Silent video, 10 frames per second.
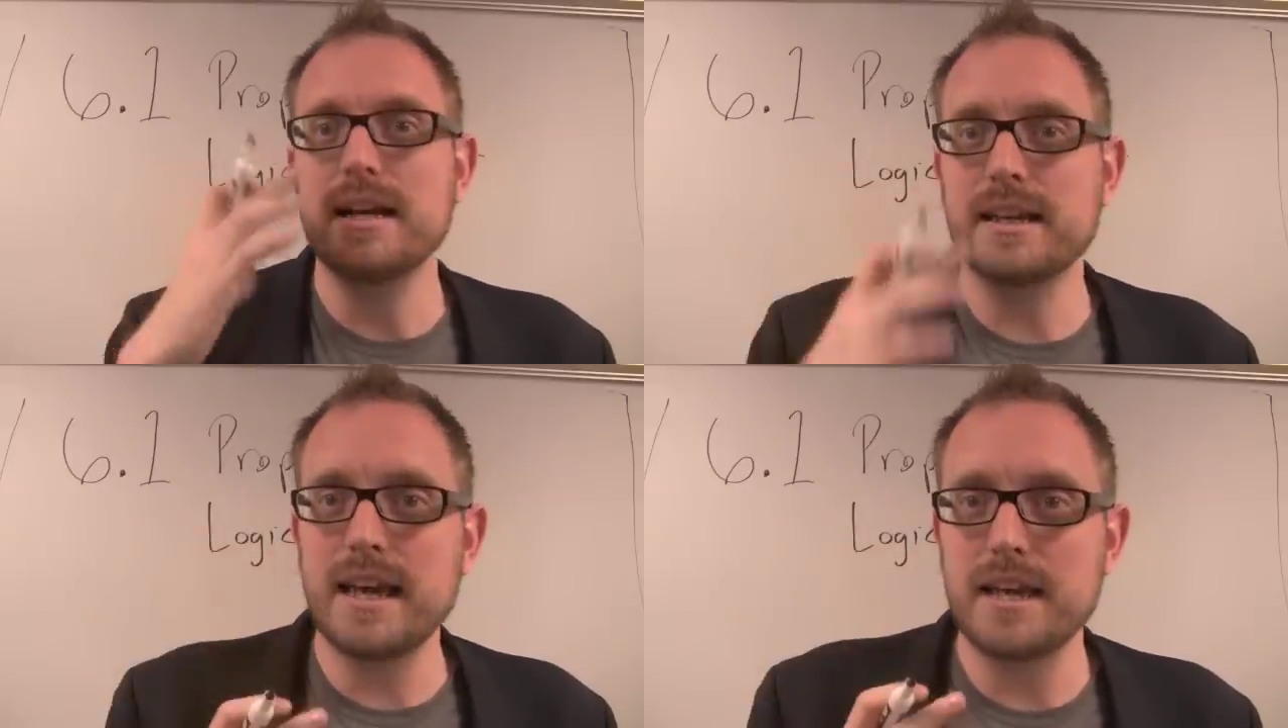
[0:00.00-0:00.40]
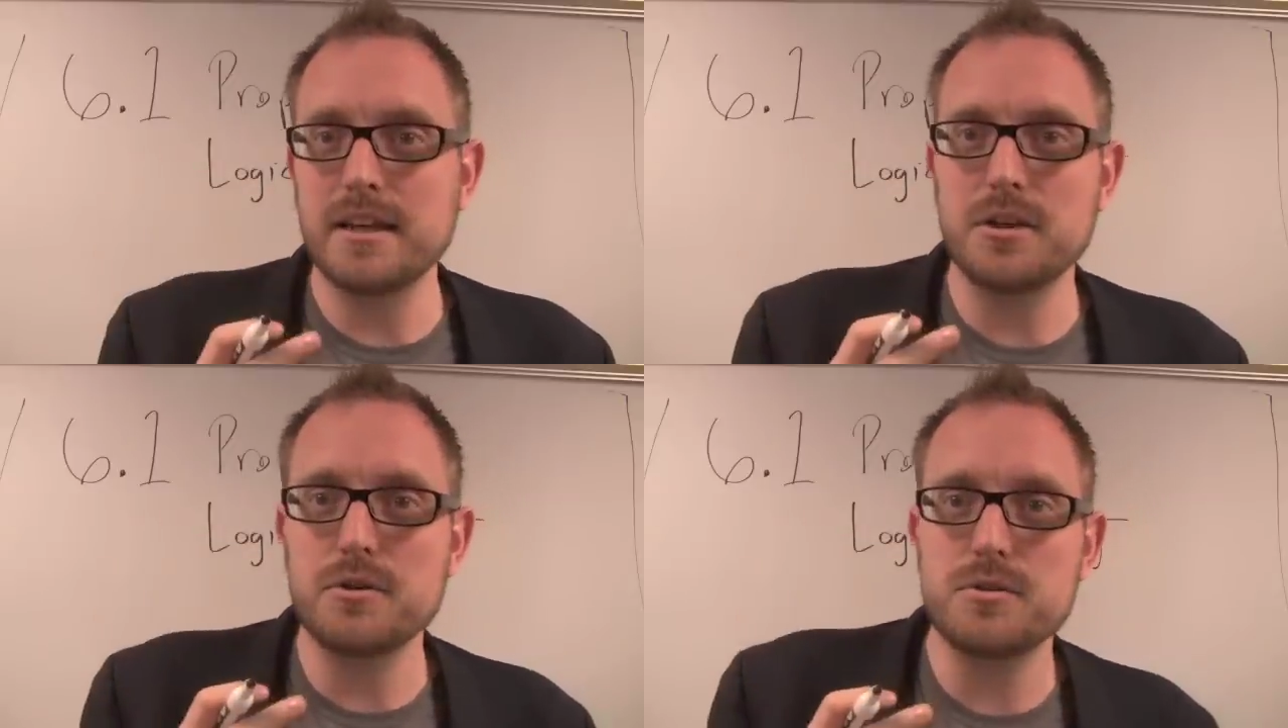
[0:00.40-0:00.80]
and
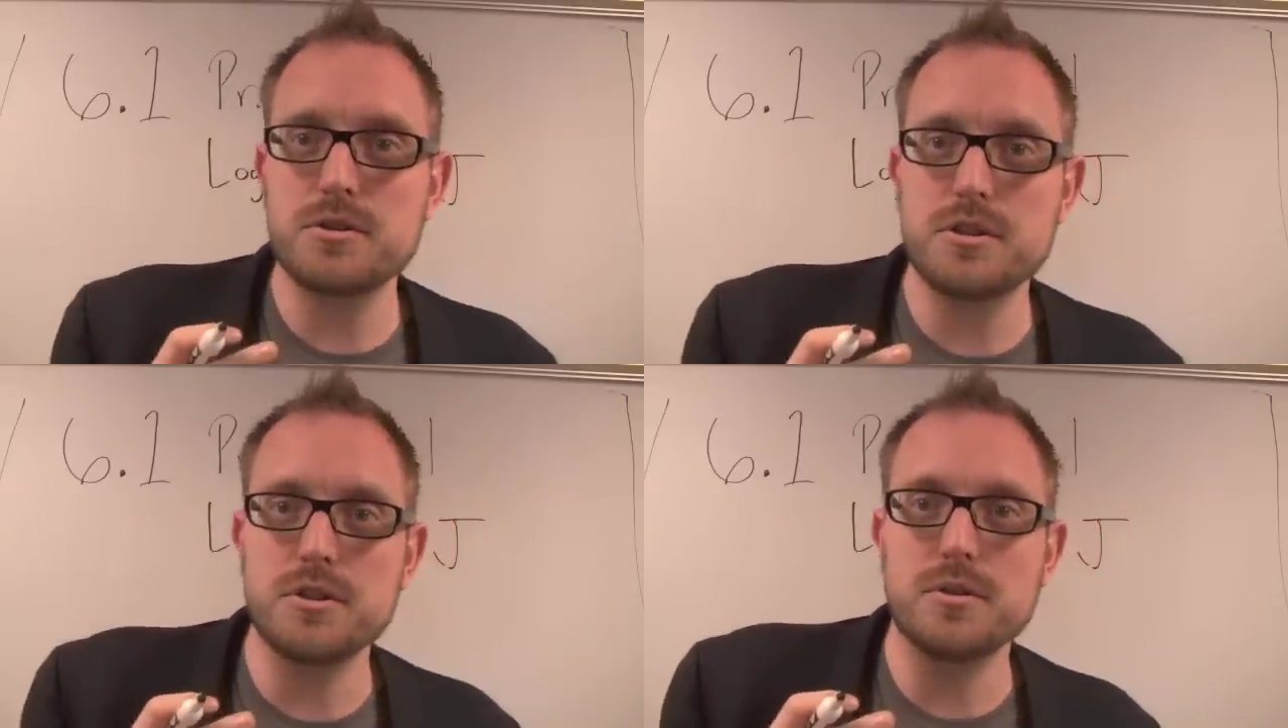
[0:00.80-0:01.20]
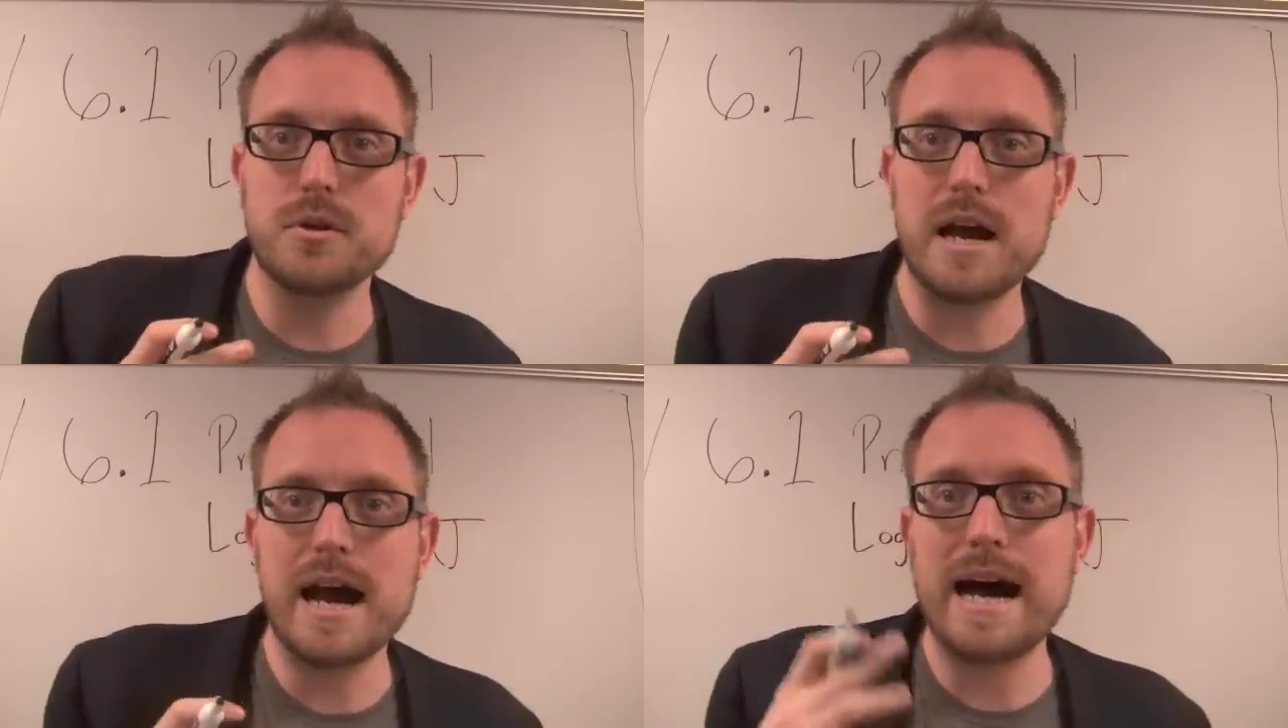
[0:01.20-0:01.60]
get used
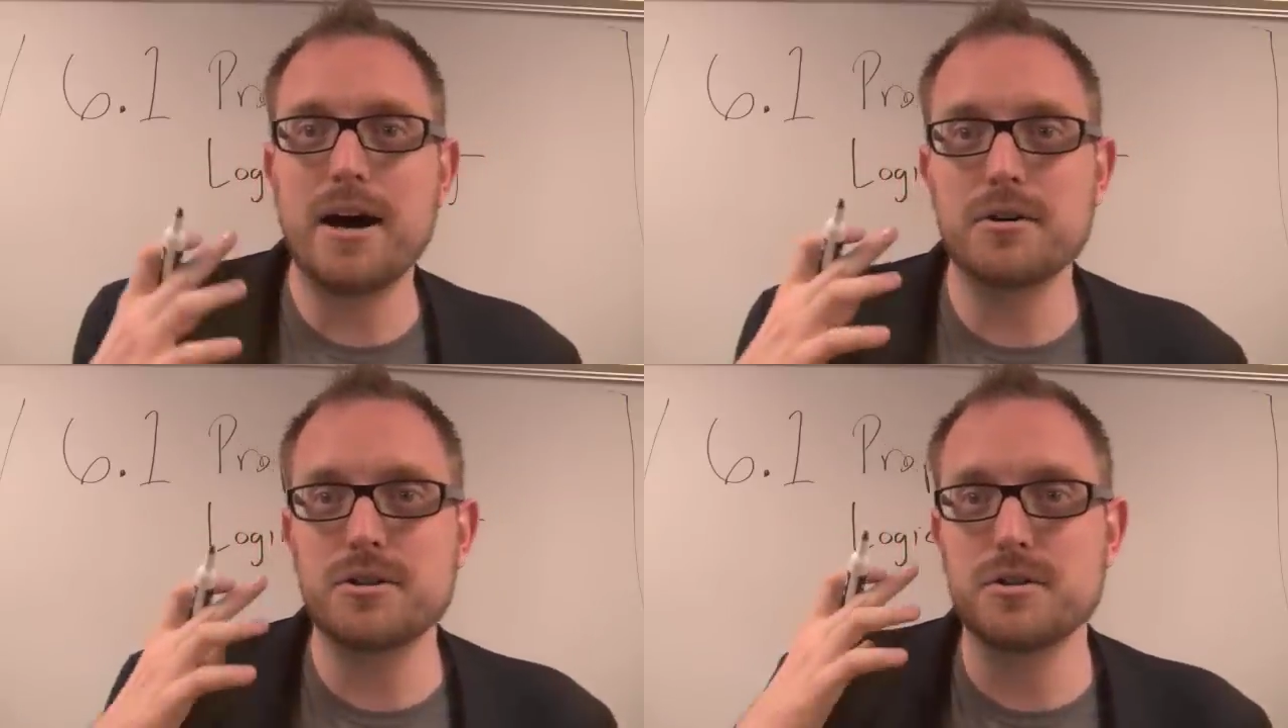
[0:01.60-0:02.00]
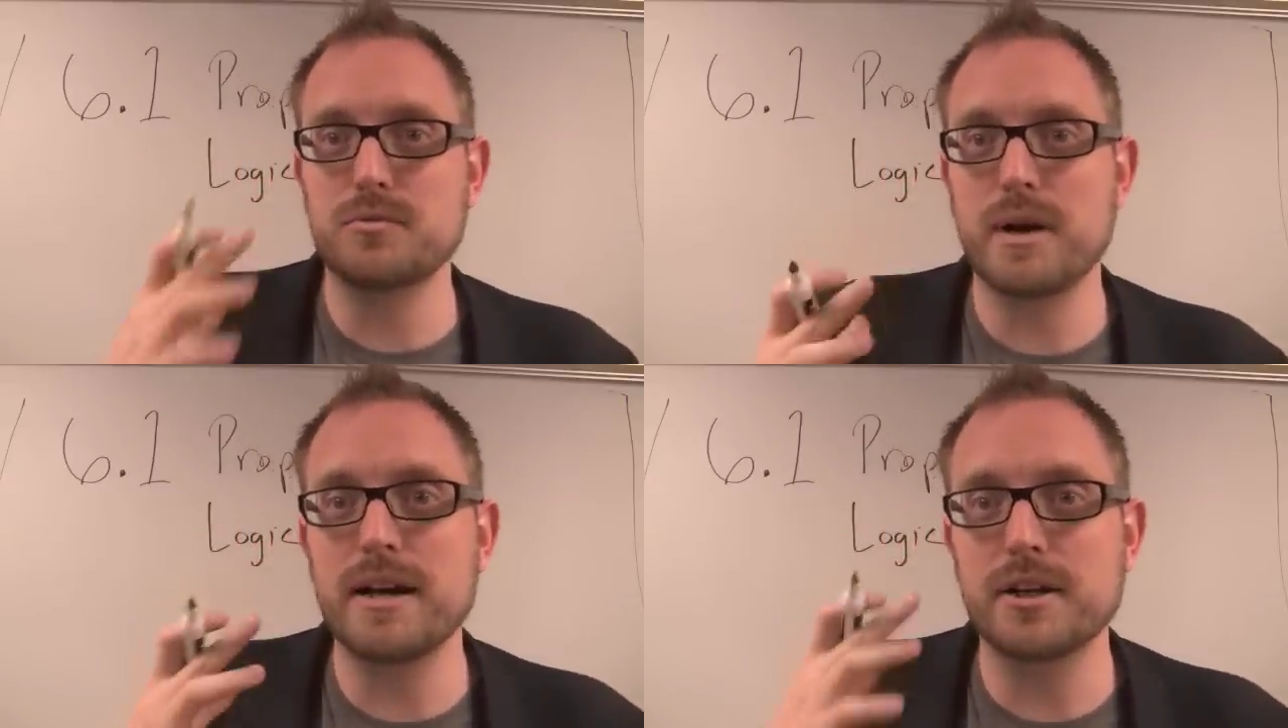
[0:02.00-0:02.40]
to how
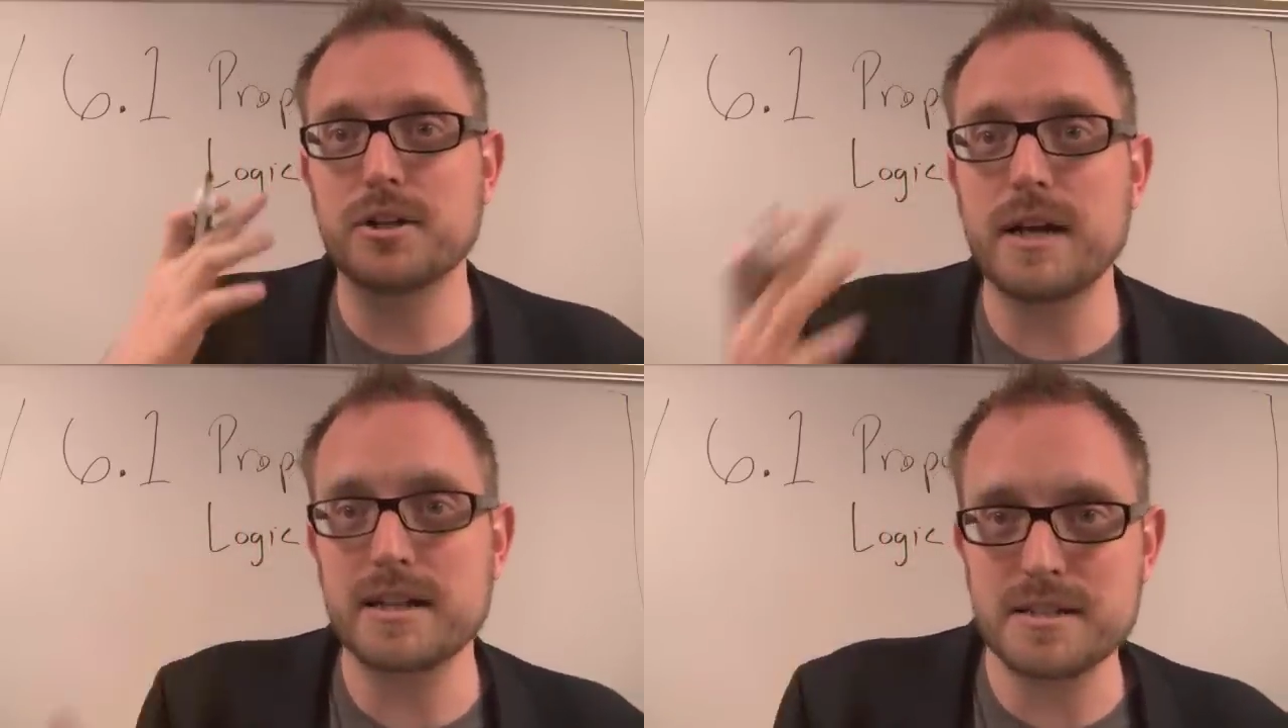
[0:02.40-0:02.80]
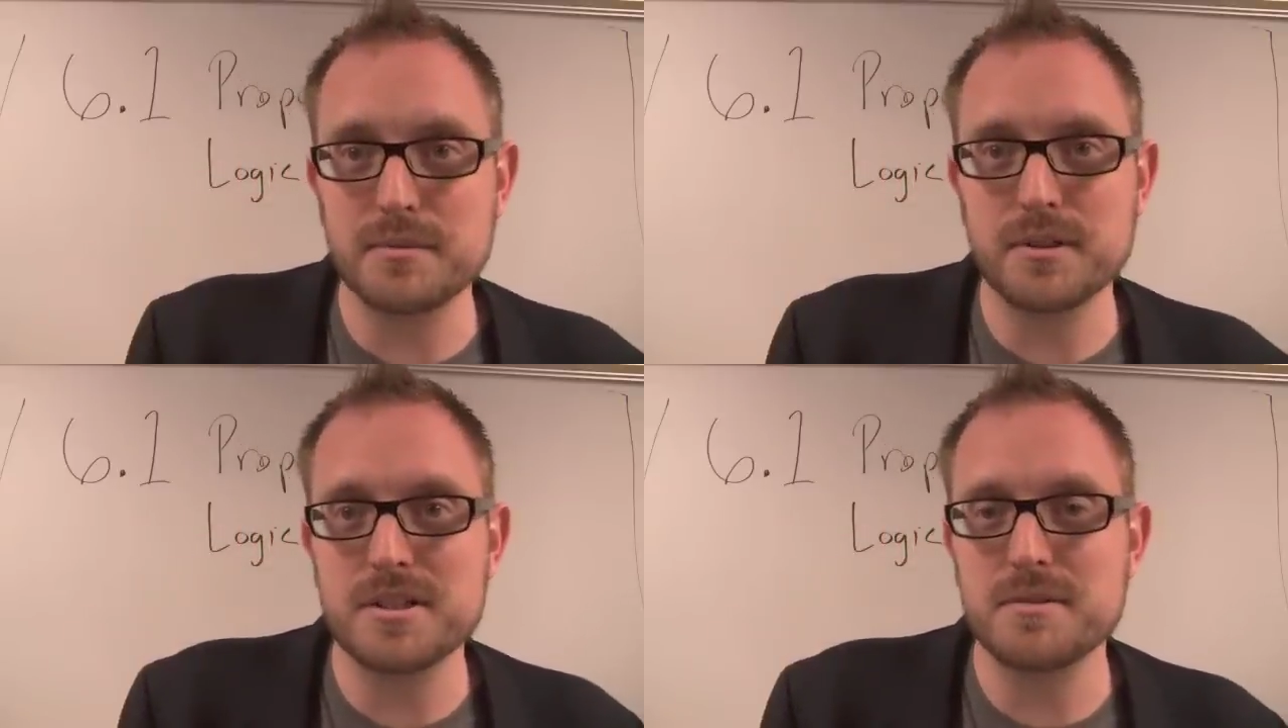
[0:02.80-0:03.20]
to write a correct
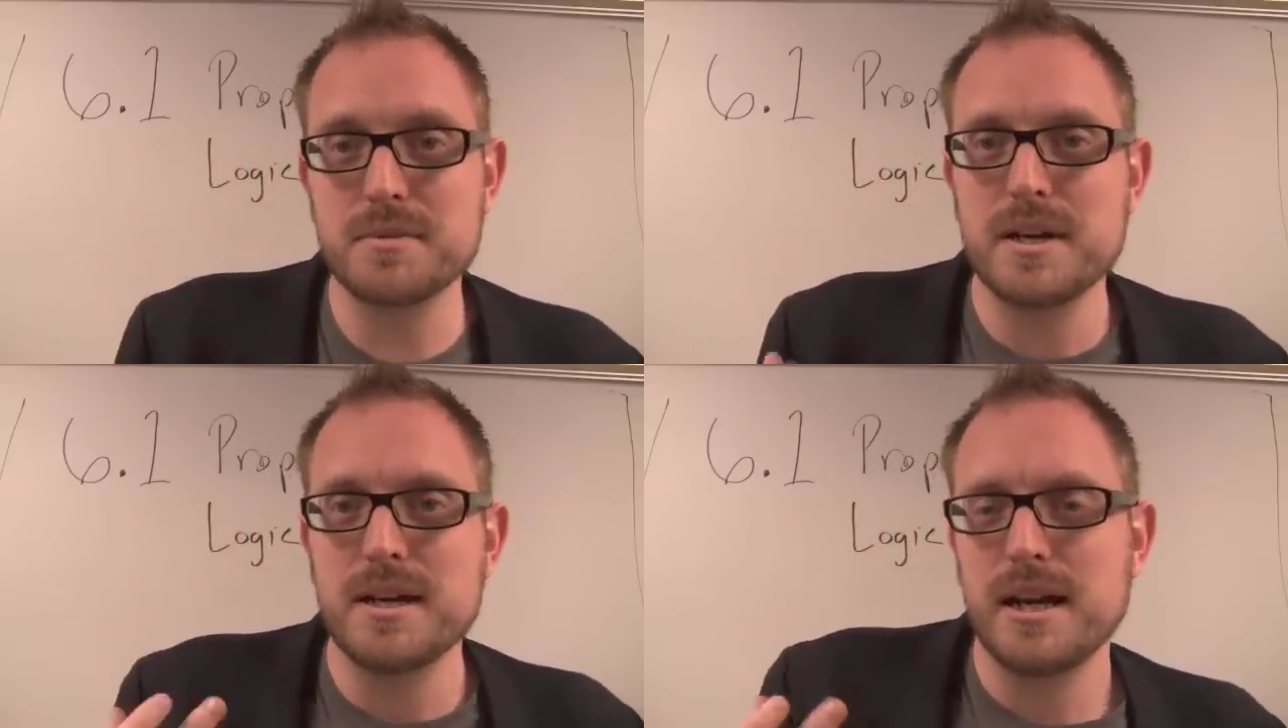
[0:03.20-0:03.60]
symbolism.